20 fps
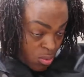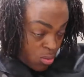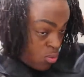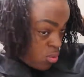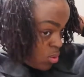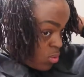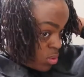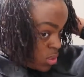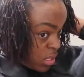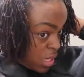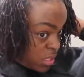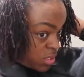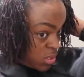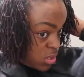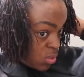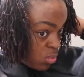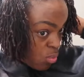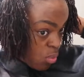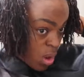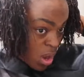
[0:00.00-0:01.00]
or
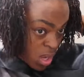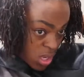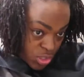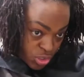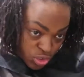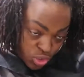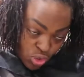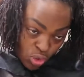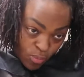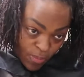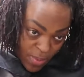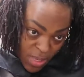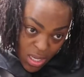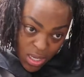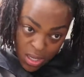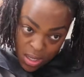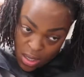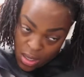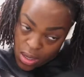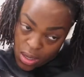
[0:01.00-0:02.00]
nice and washed, soapy,
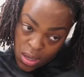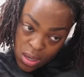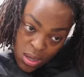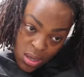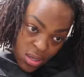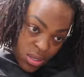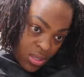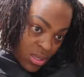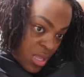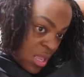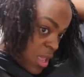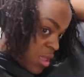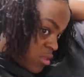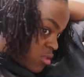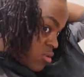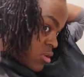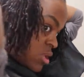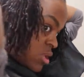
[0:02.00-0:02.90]
lathered